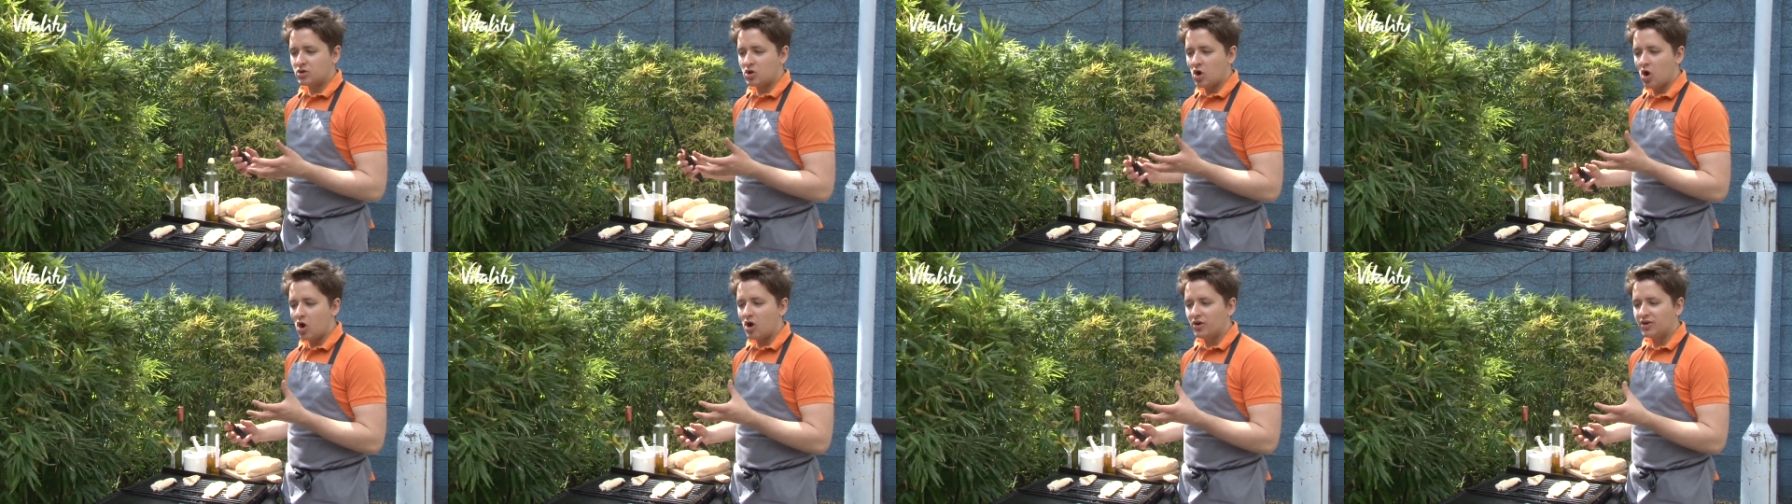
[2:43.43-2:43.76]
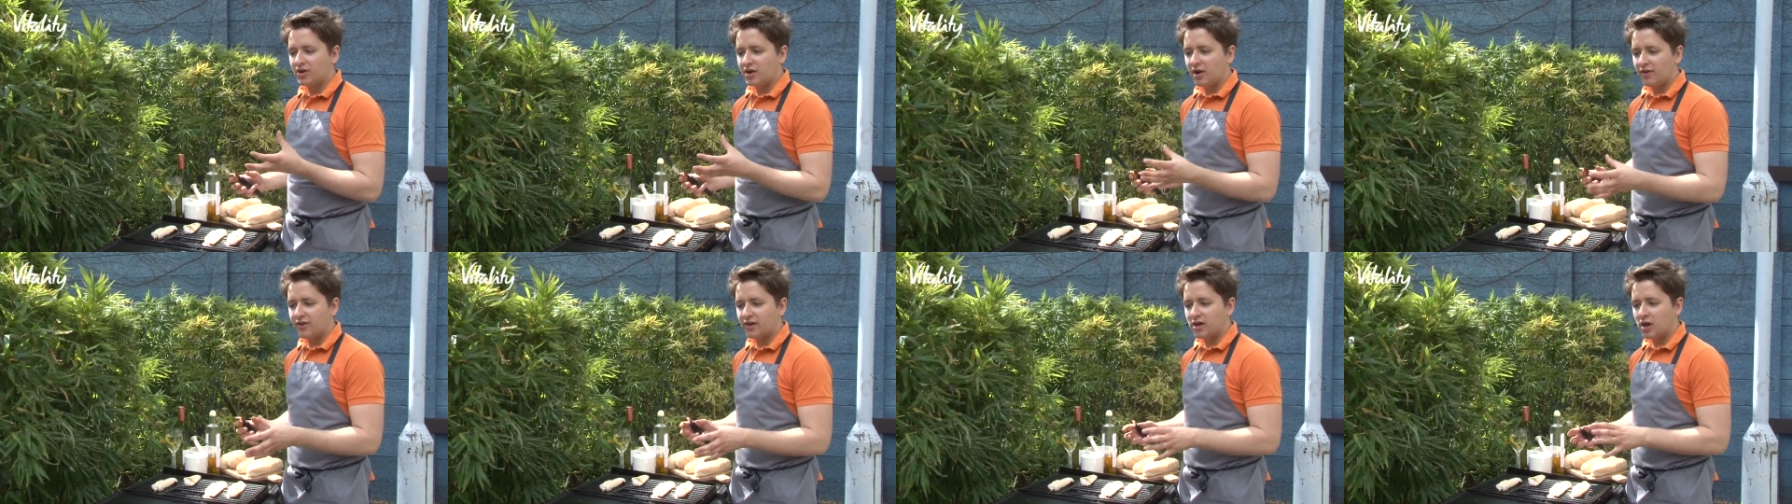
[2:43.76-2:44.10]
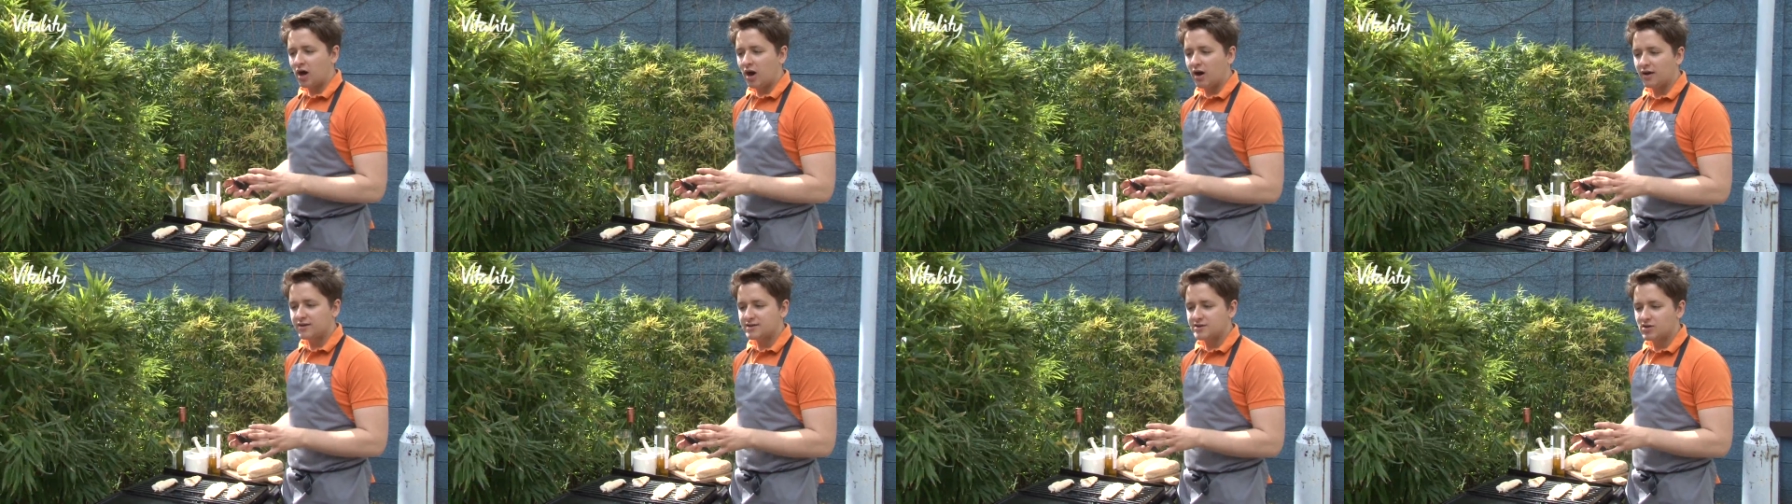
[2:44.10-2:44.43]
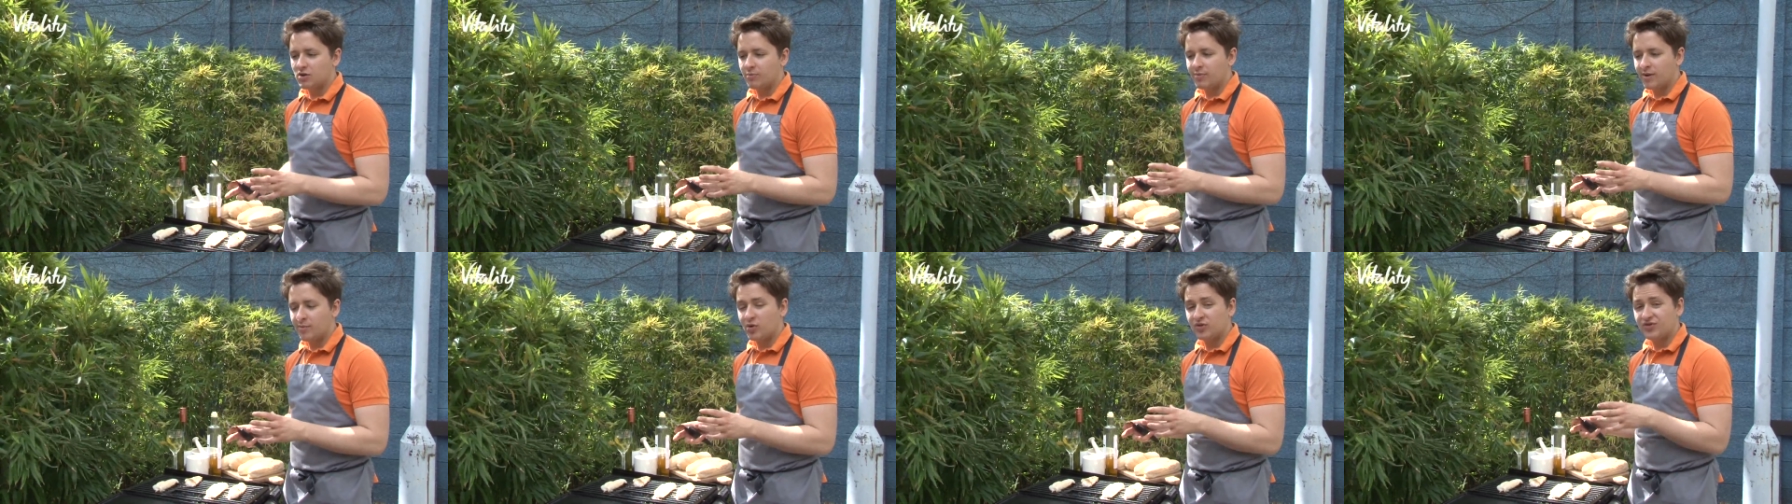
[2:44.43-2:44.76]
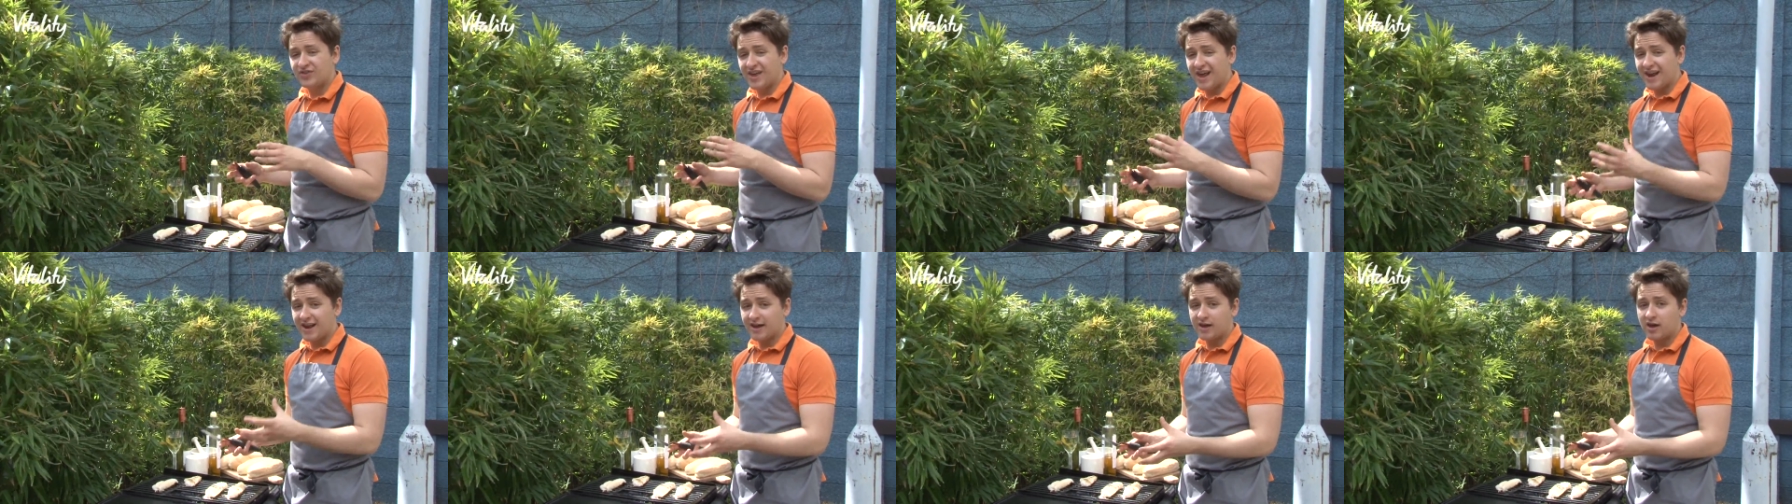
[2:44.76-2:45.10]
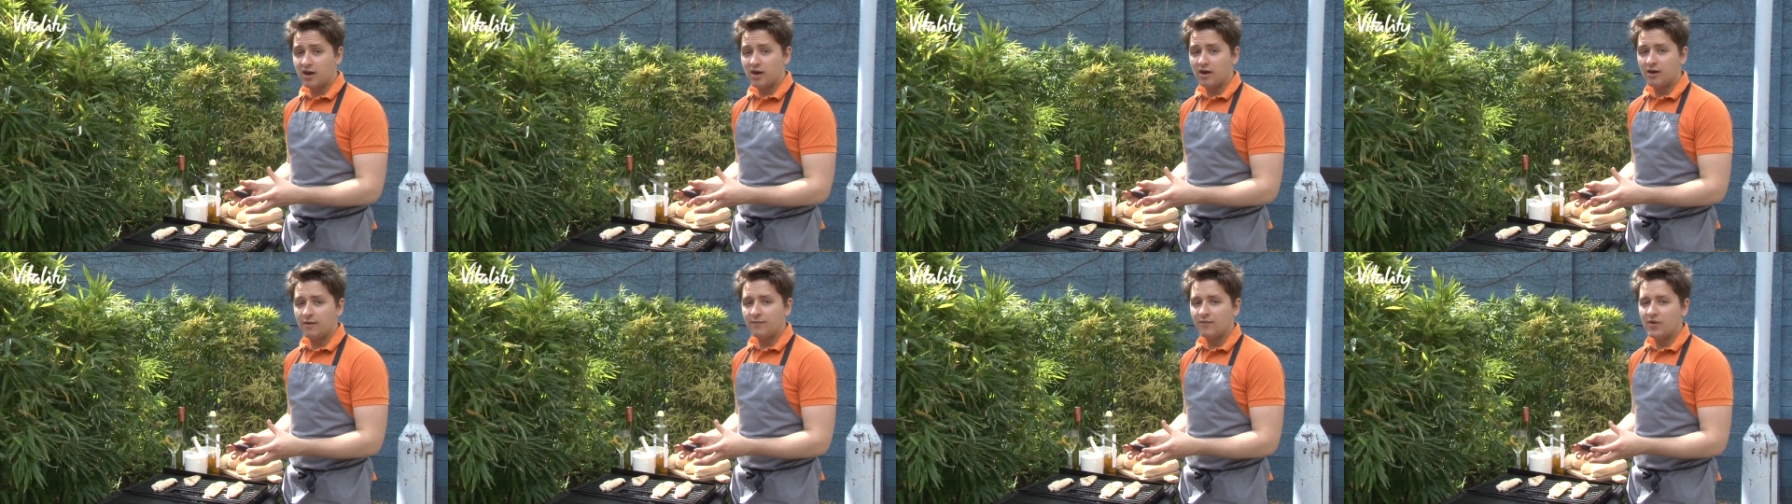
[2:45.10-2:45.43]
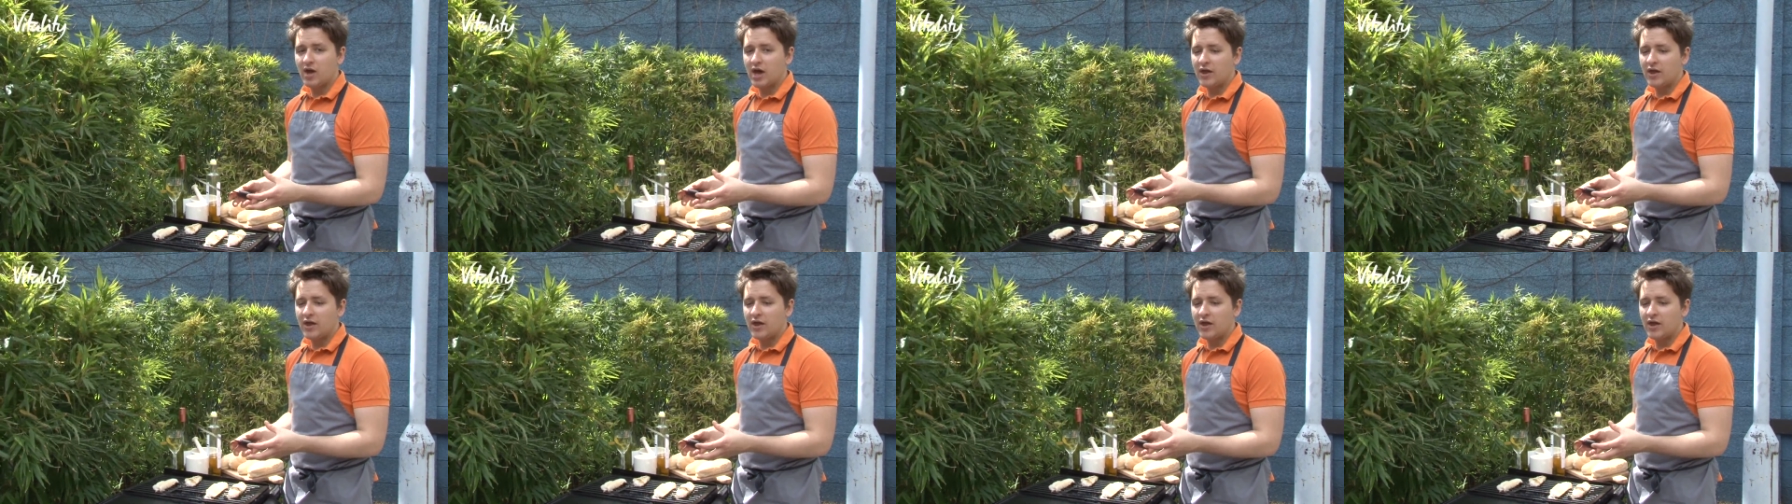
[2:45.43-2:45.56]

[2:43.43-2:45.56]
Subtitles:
cod and other cuts are a bit more delicate